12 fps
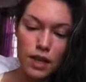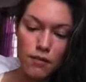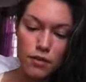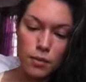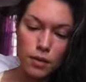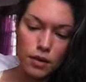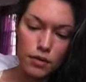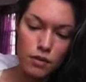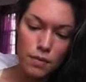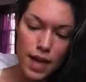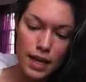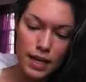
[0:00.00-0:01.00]
comfortable. They're
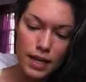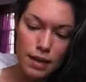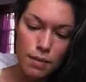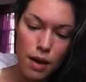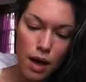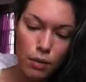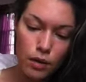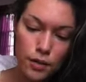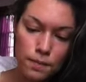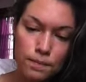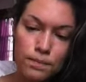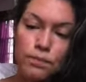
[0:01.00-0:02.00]
from Eddie
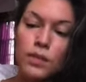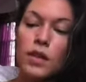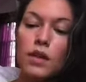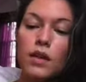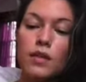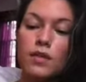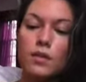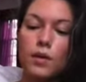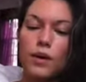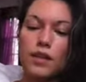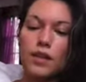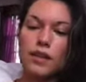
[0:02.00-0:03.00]
Bauer,
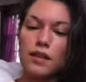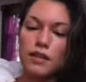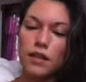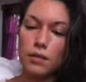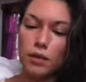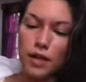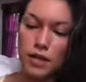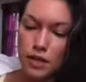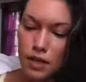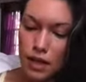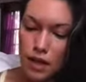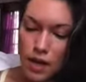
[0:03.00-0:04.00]
so I think that's a good
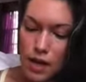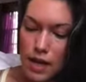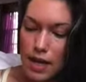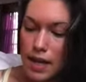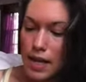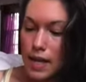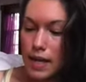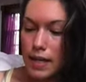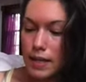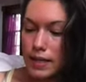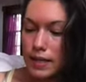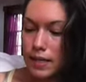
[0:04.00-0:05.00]
brand.
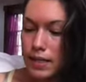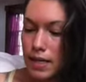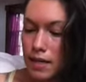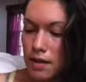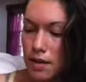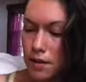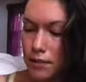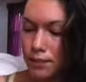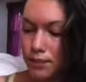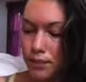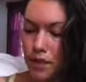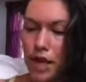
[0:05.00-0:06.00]
And
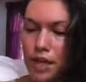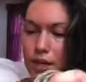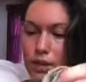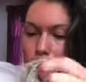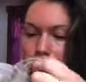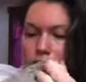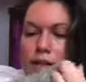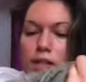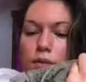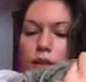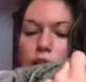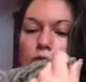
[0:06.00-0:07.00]
I don't. I think
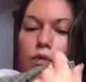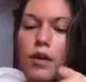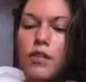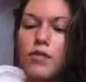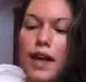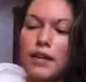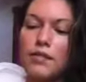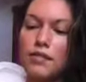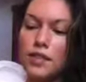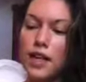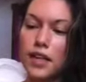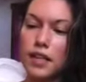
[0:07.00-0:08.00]
these were like four or five
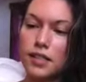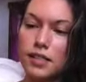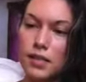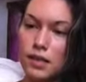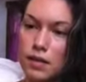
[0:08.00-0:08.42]
dollars.